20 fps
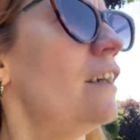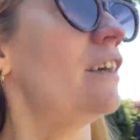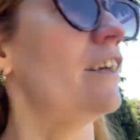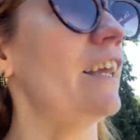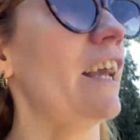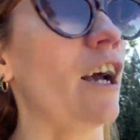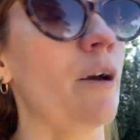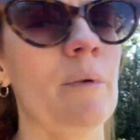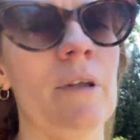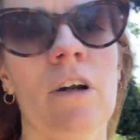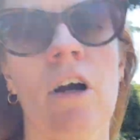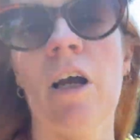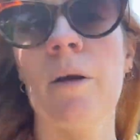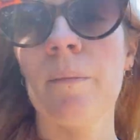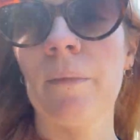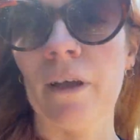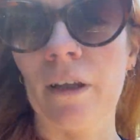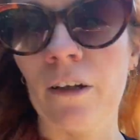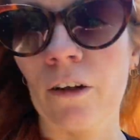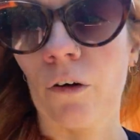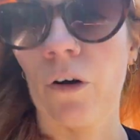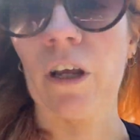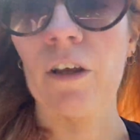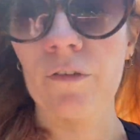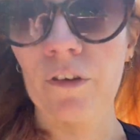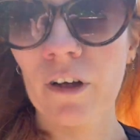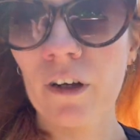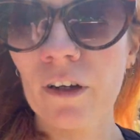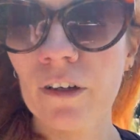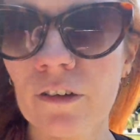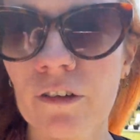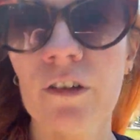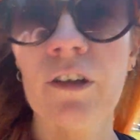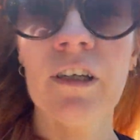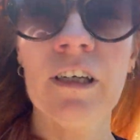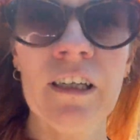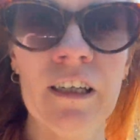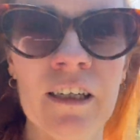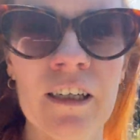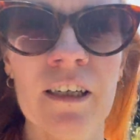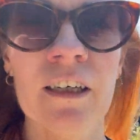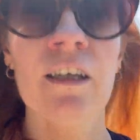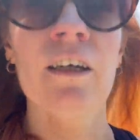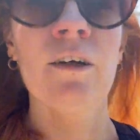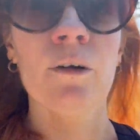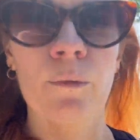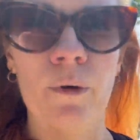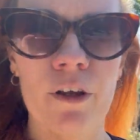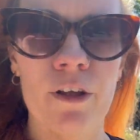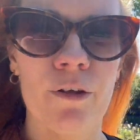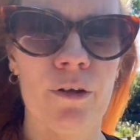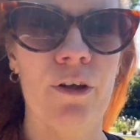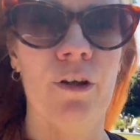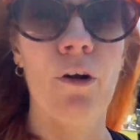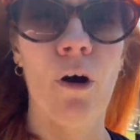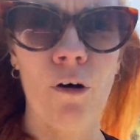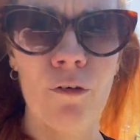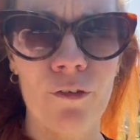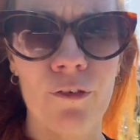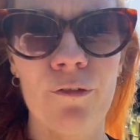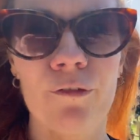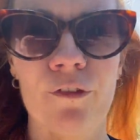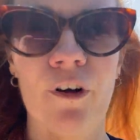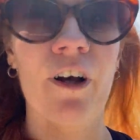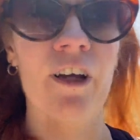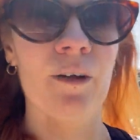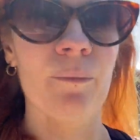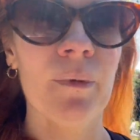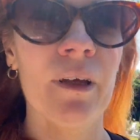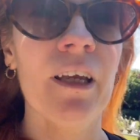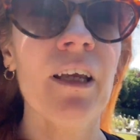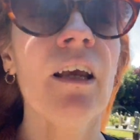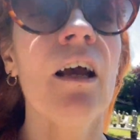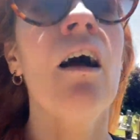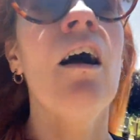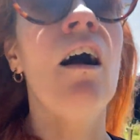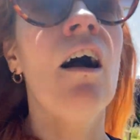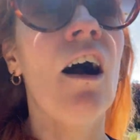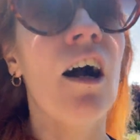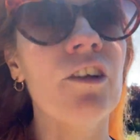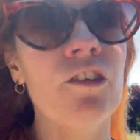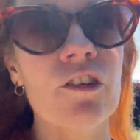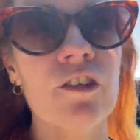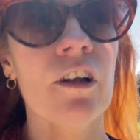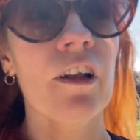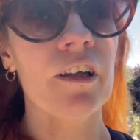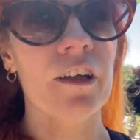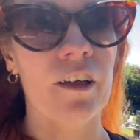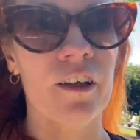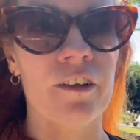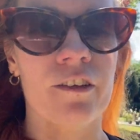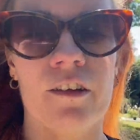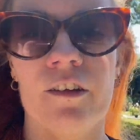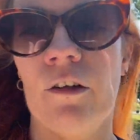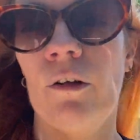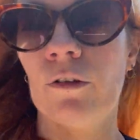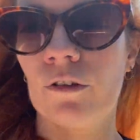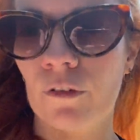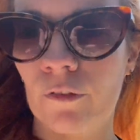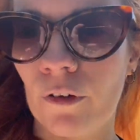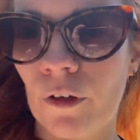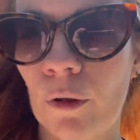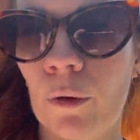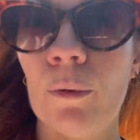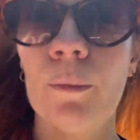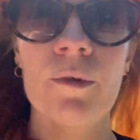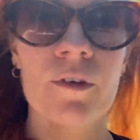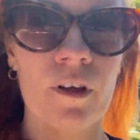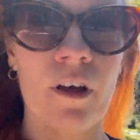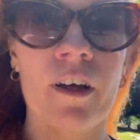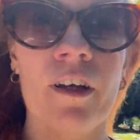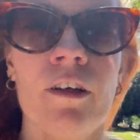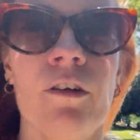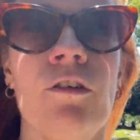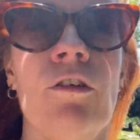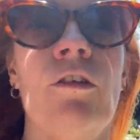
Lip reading: in the graveyard where you can often find me. I just like it because there's lots of loops that I can